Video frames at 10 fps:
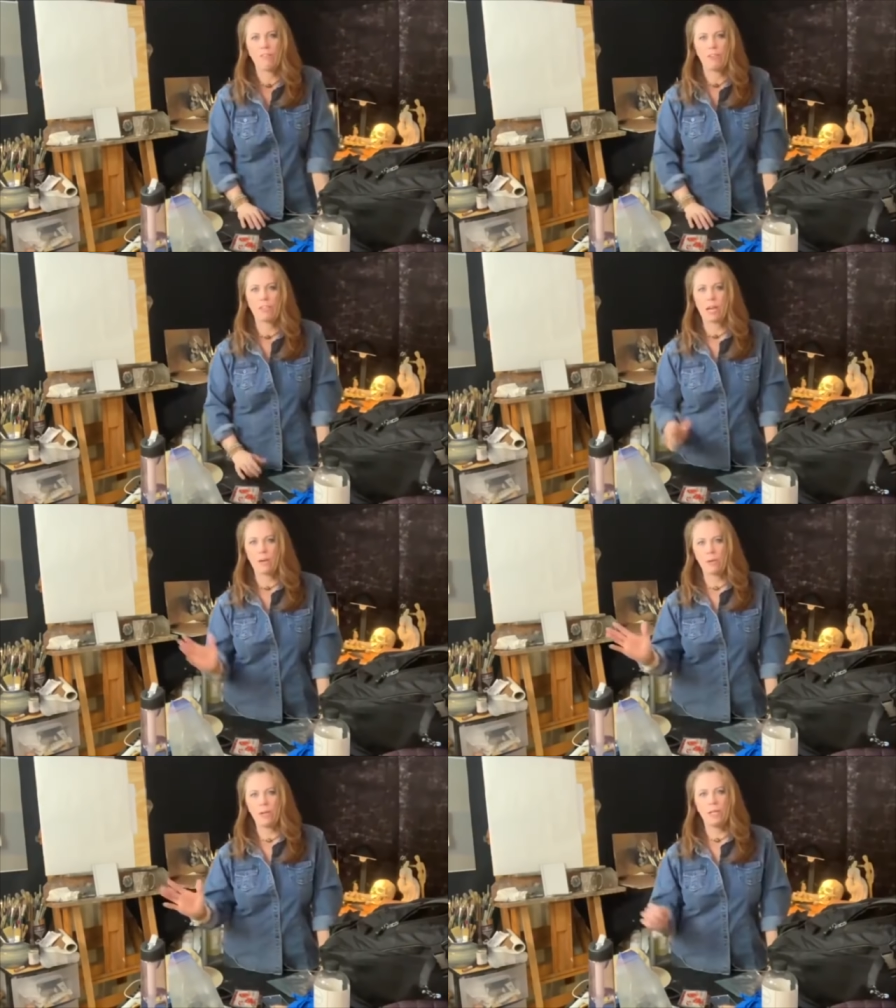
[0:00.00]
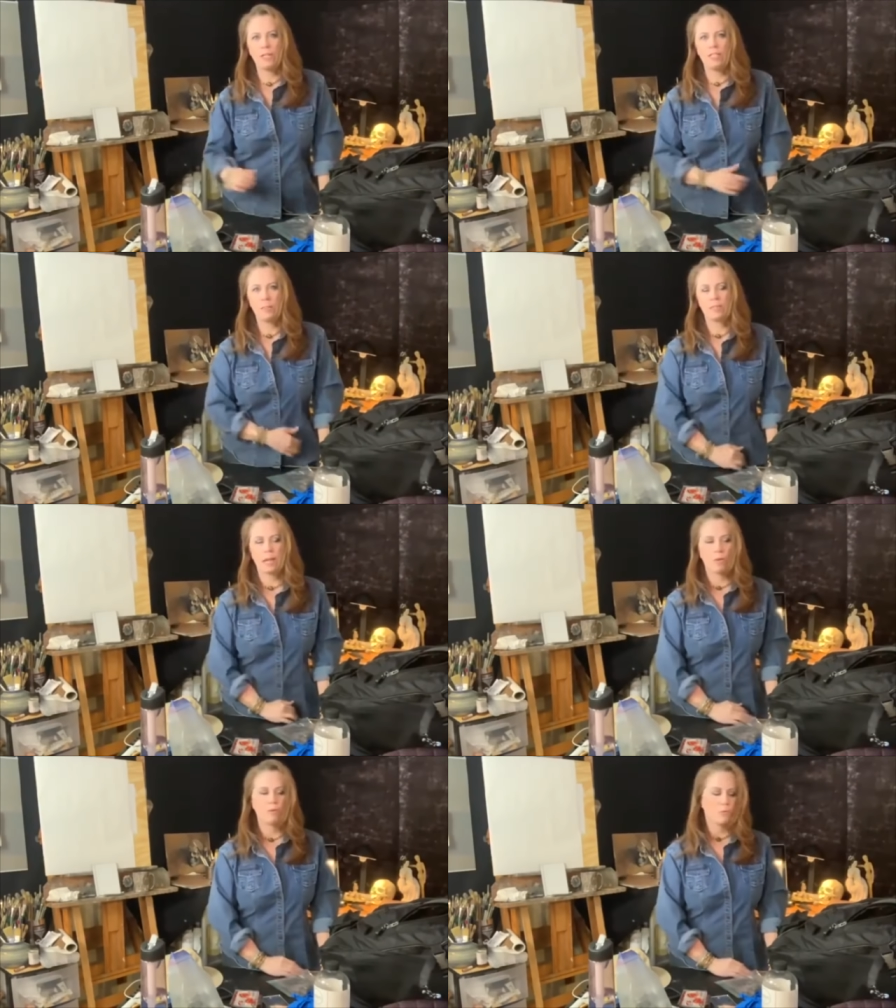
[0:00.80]
If you're down deep
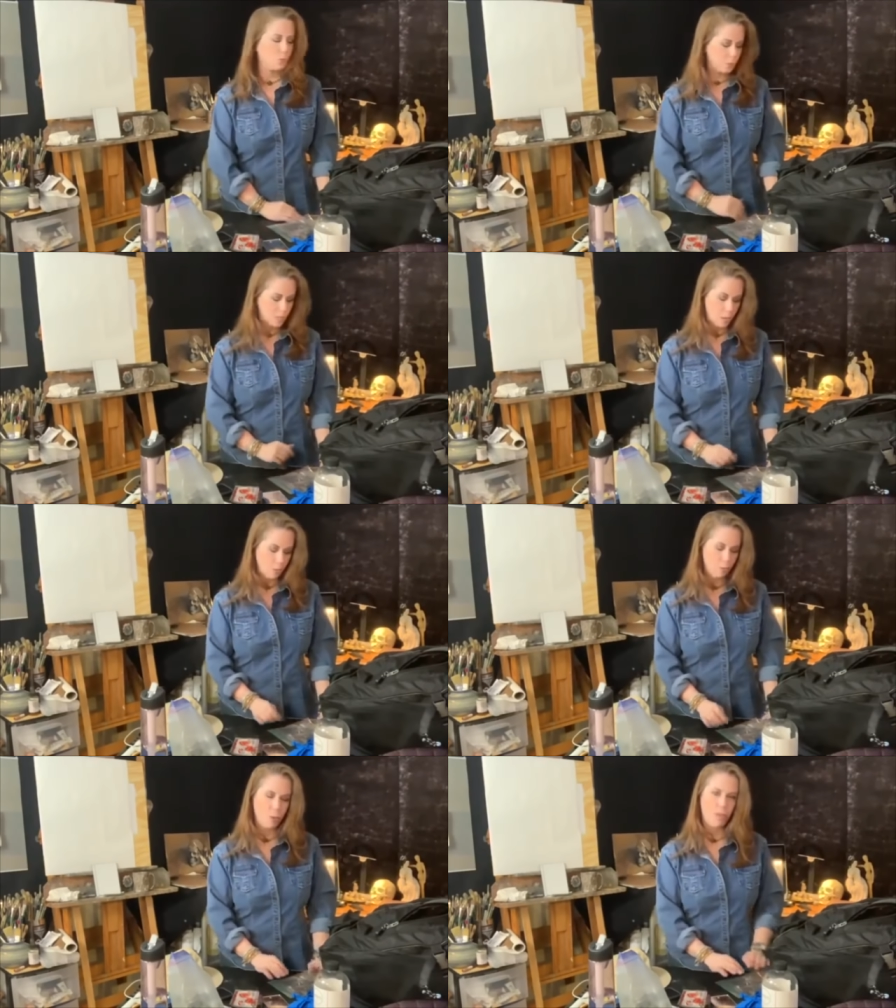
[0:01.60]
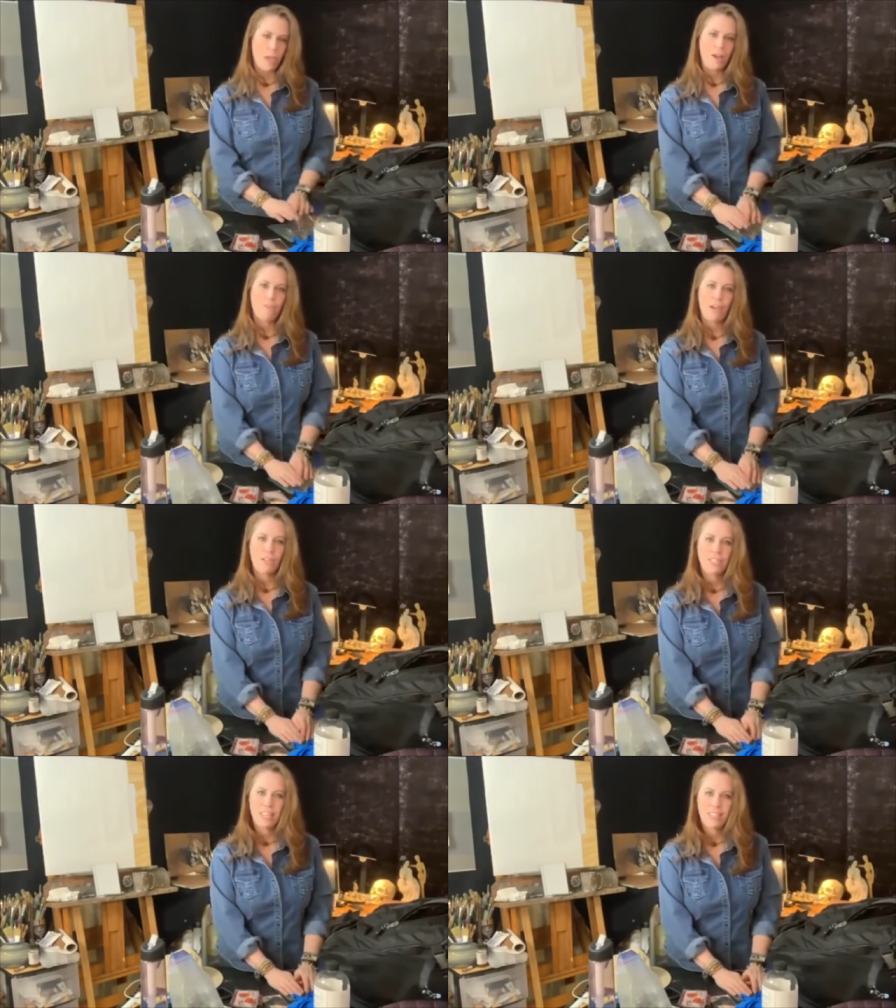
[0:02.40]
south, south where they have
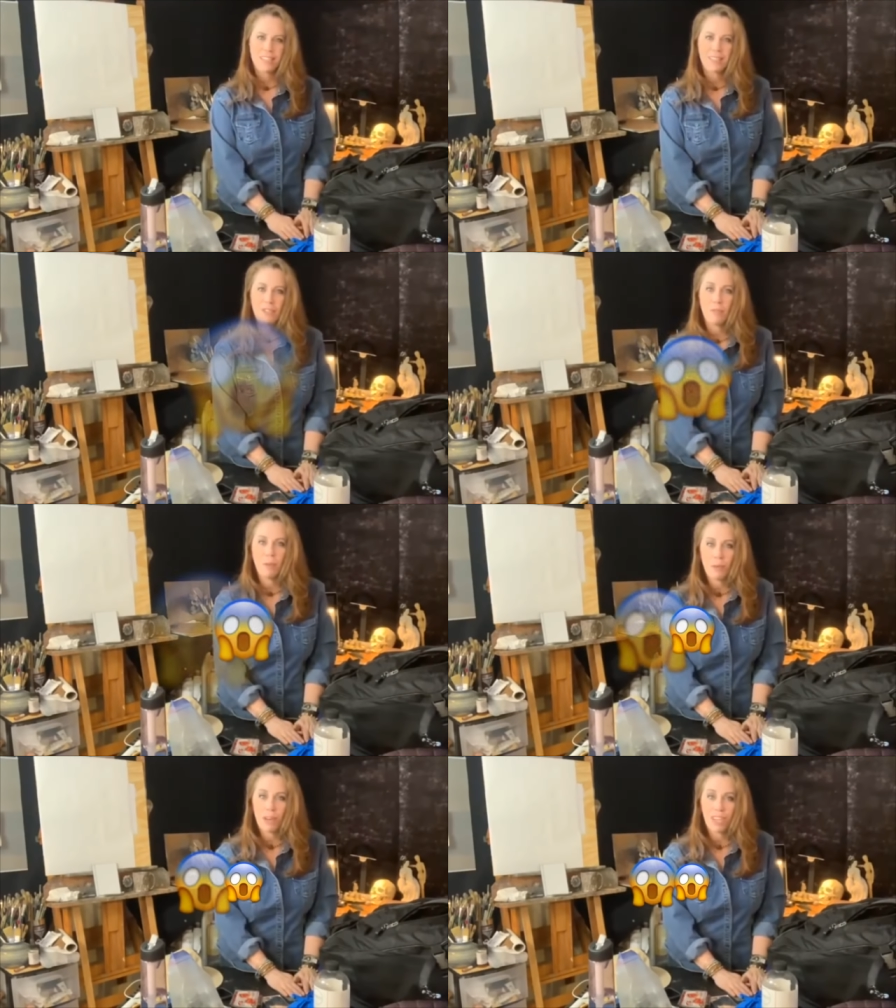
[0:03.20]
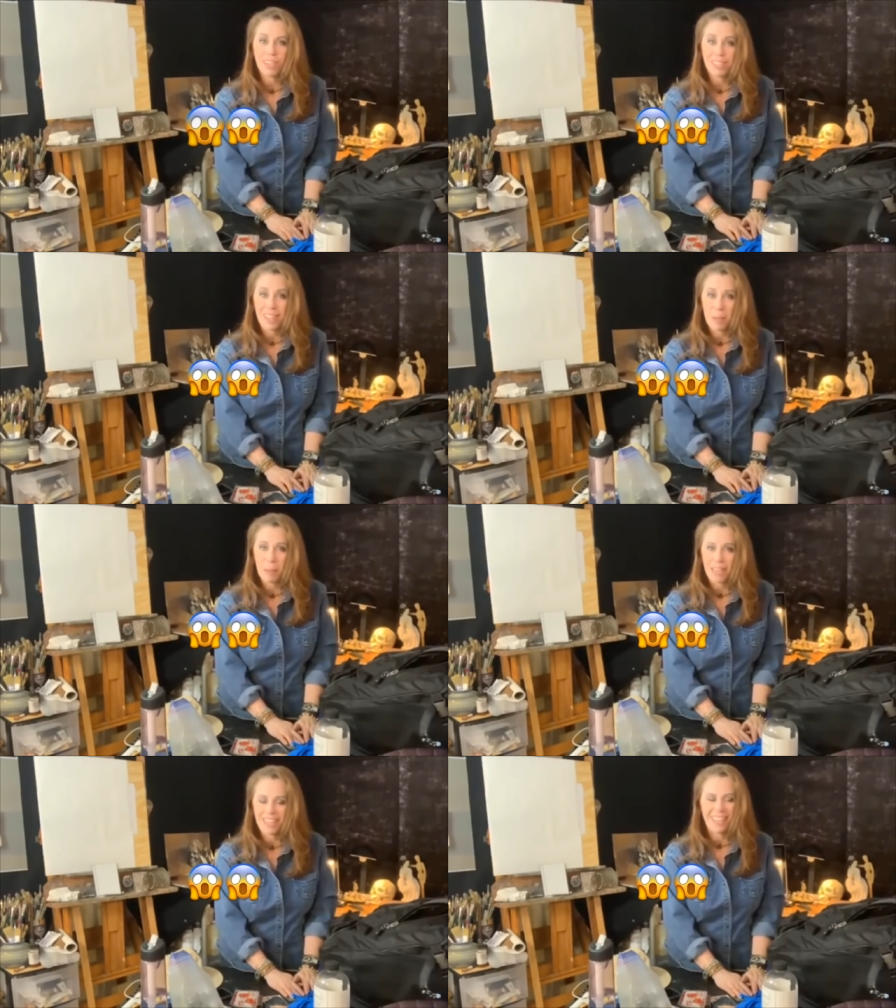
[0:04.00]
rattlesnakes, you may want to get a snake
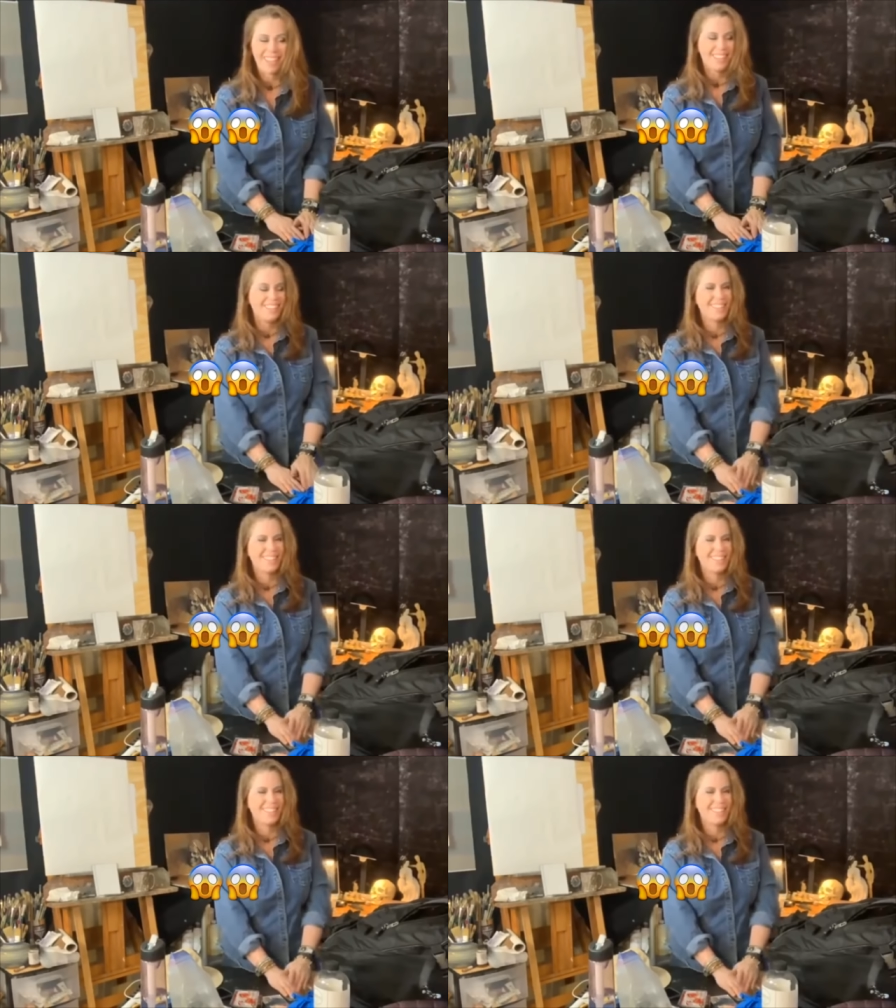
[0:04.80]
bite kit.